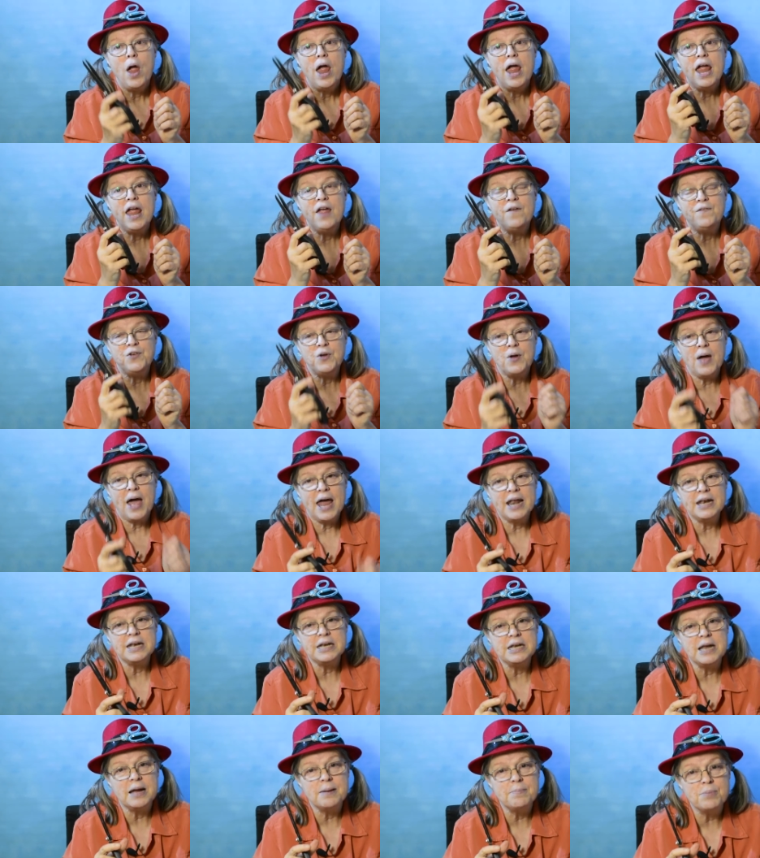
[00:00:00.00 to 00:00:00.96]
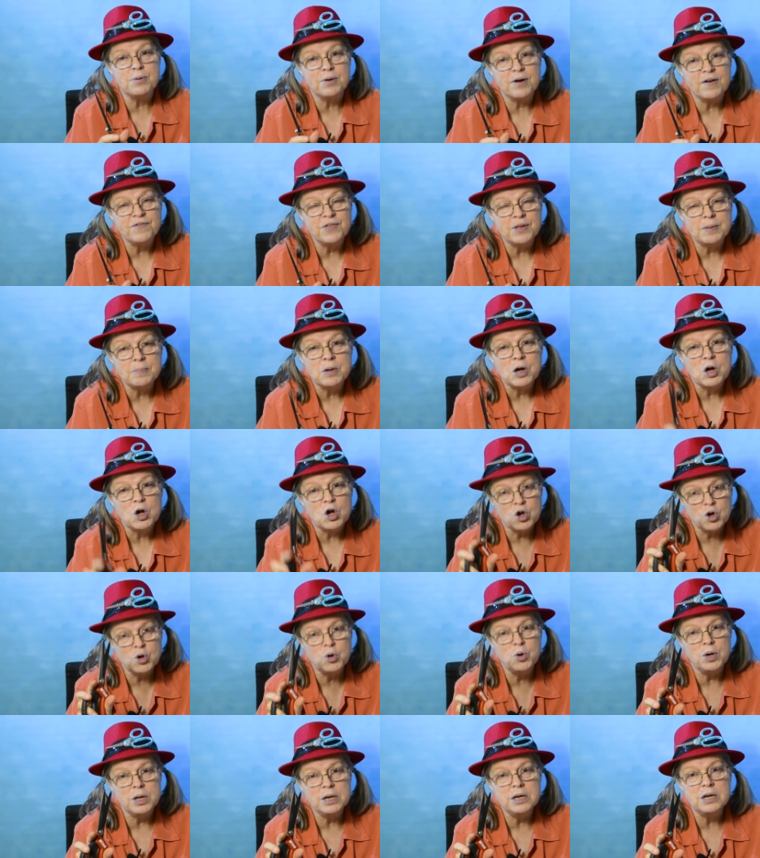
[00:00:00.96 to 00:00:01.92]
if you had a number of them,
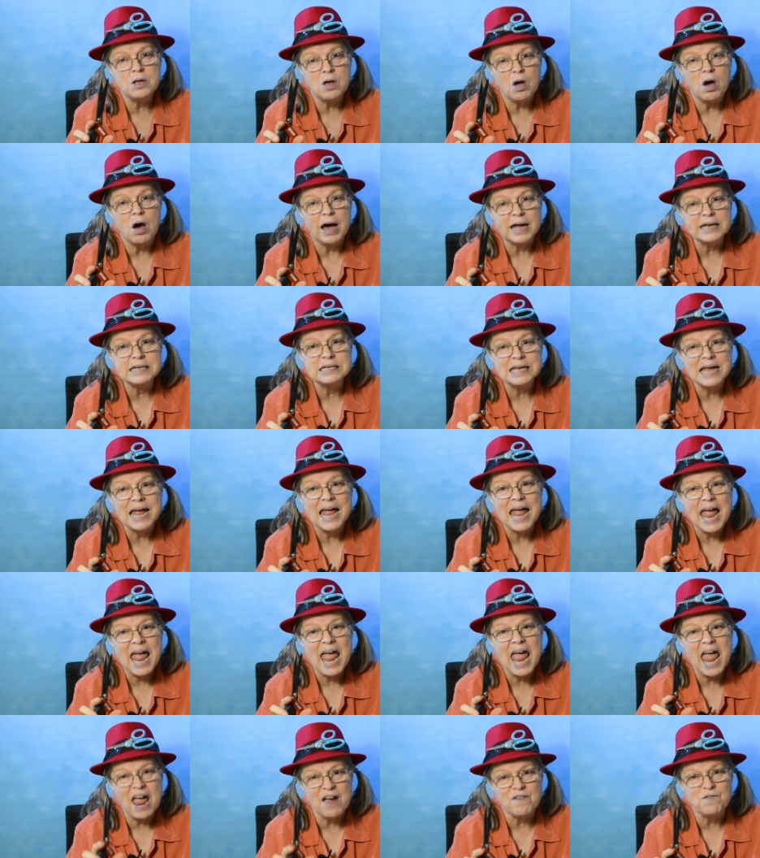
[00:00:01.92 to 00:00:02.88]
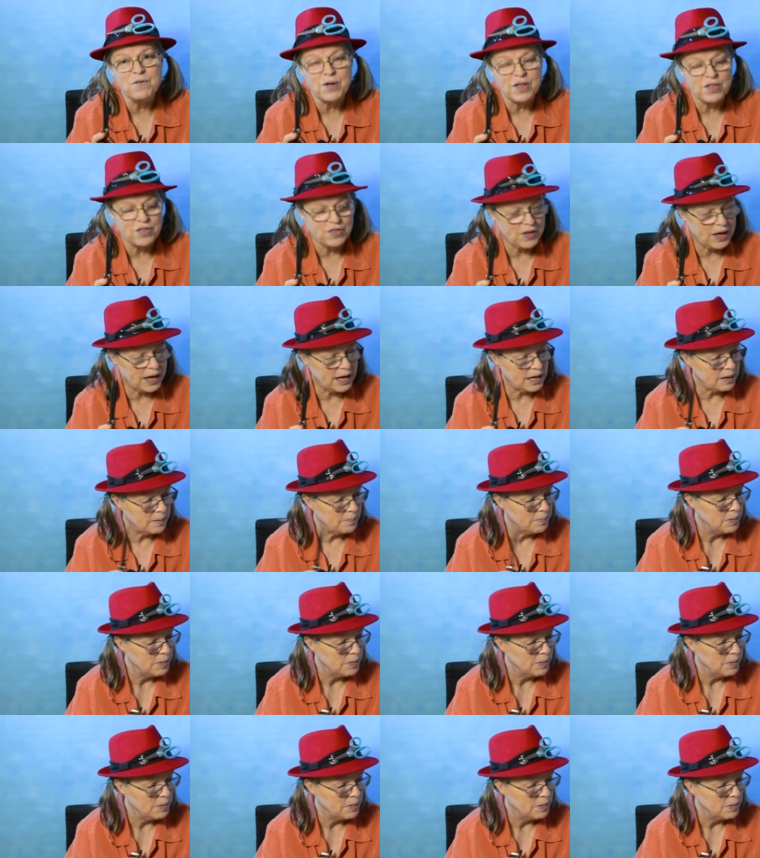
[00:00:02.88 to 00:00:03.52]
could cut everything.